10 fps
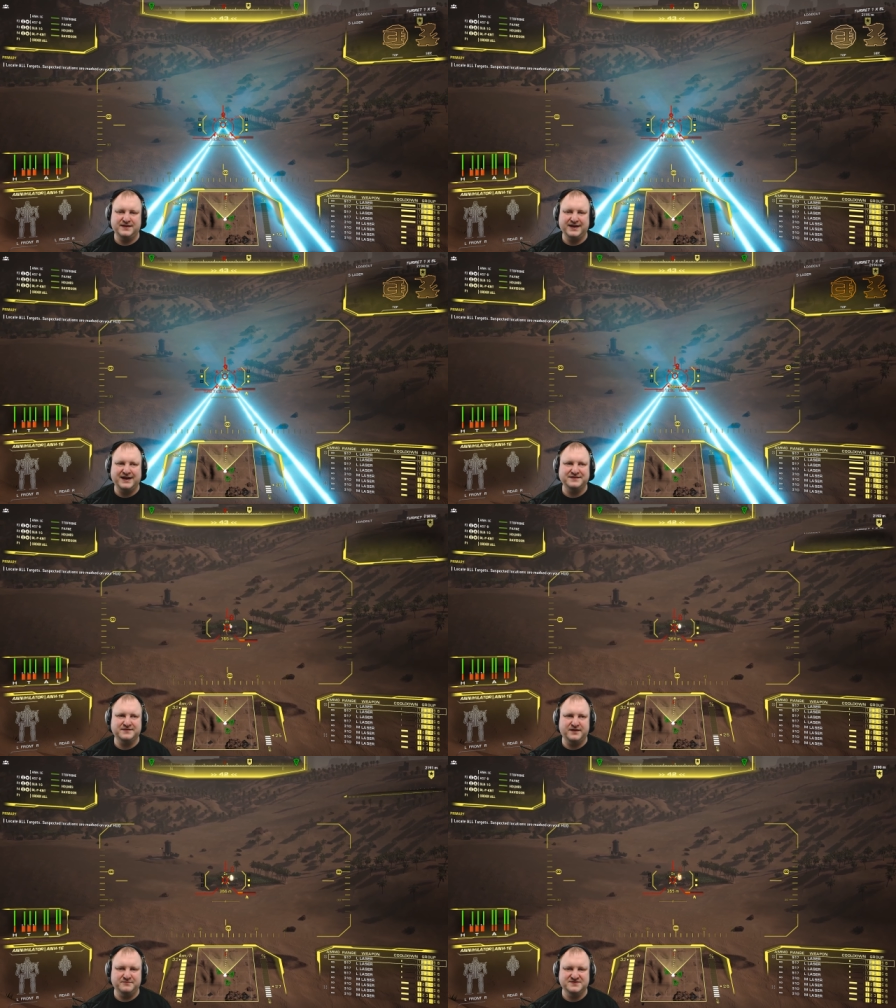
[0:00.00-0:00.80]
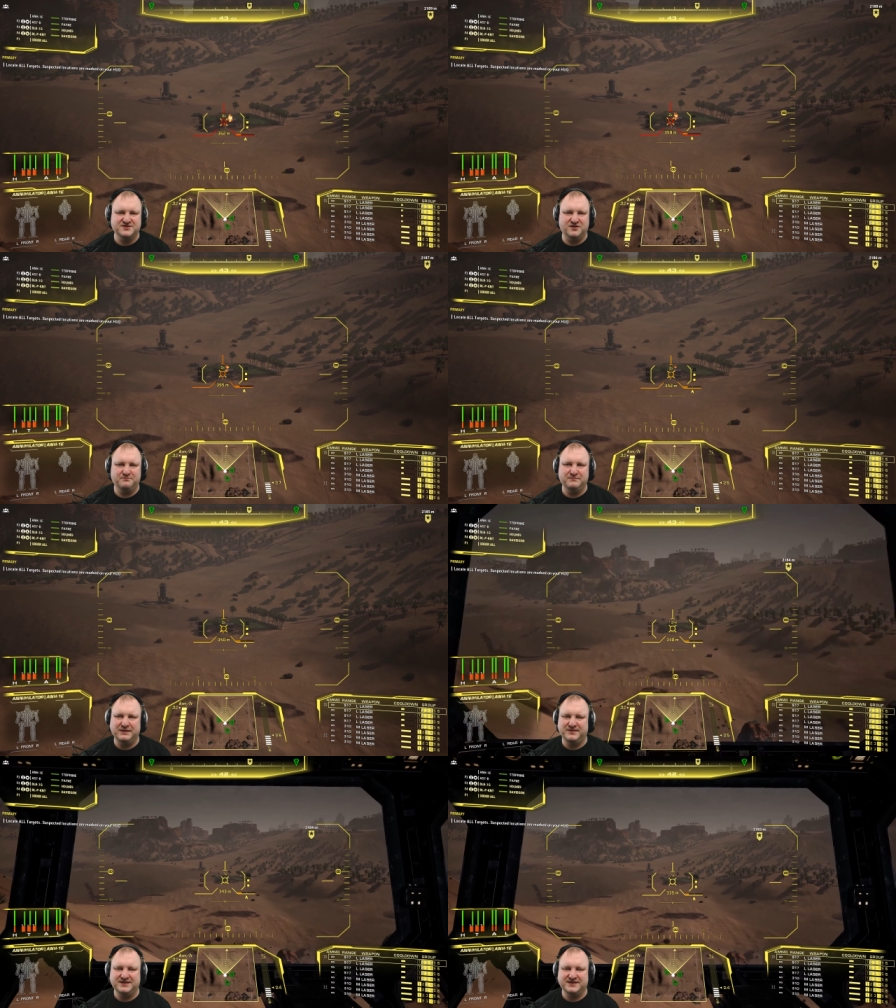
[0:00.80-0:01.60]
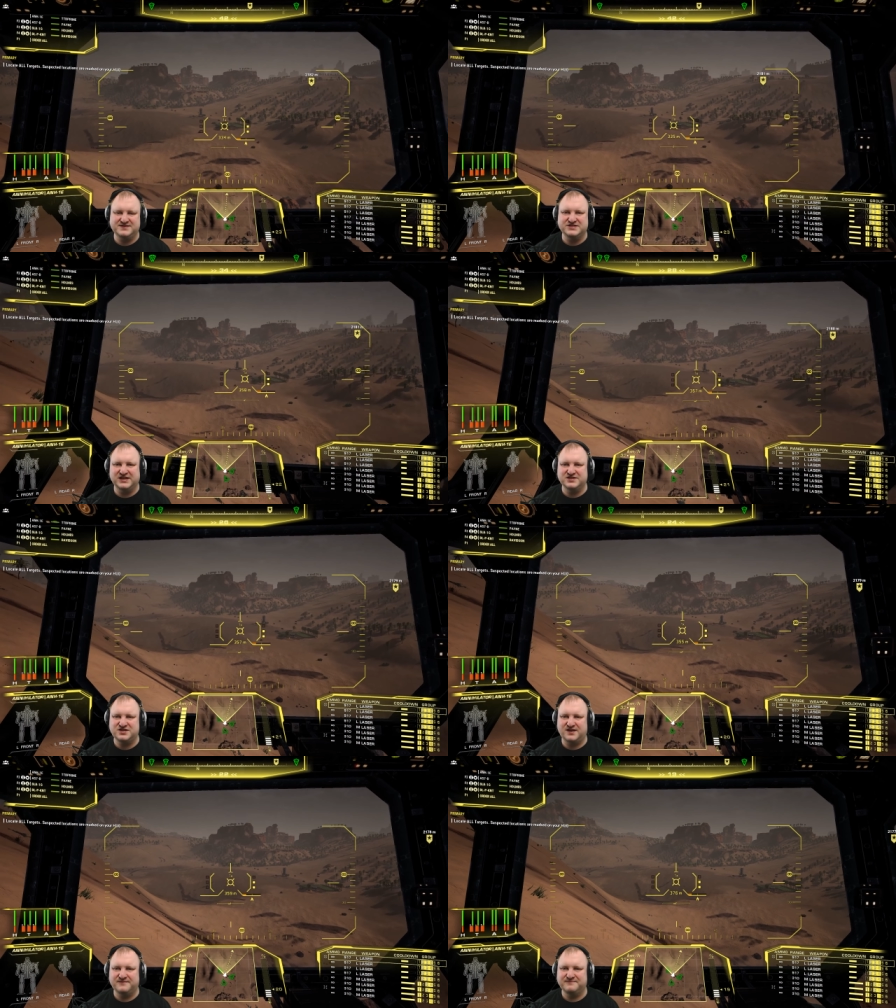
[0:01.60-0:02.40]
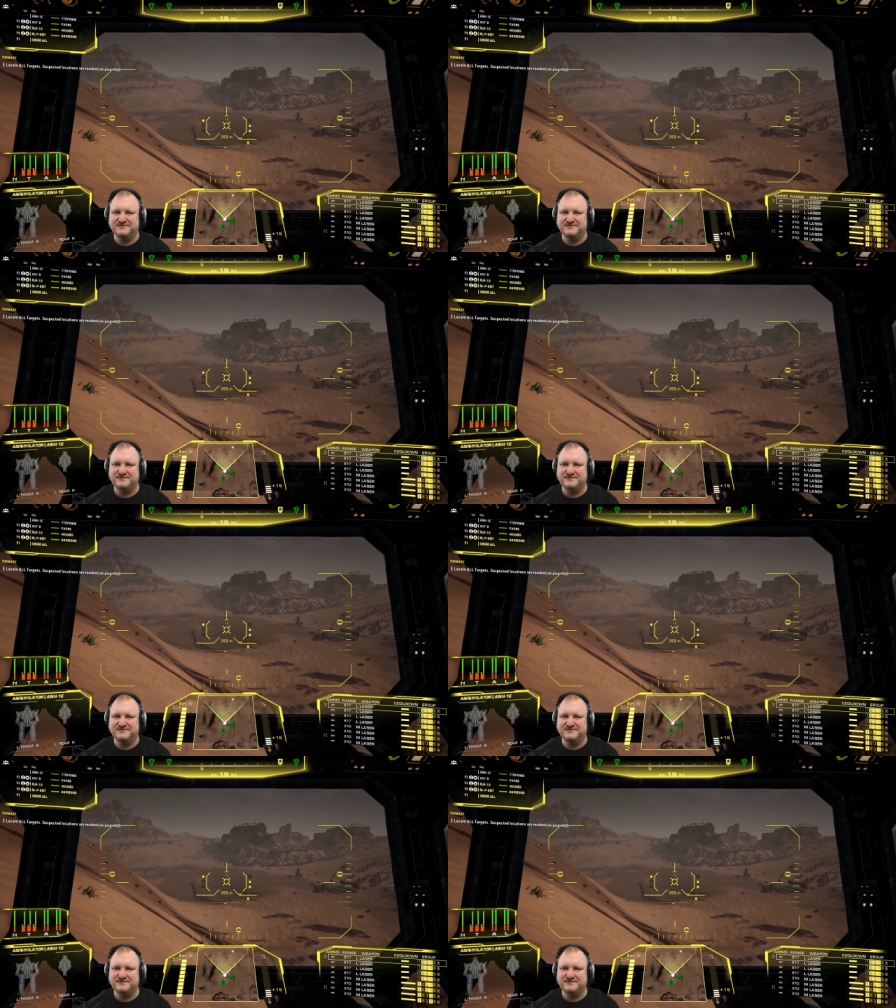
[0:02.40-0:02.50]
I can't hit them, so maybe it is challenging.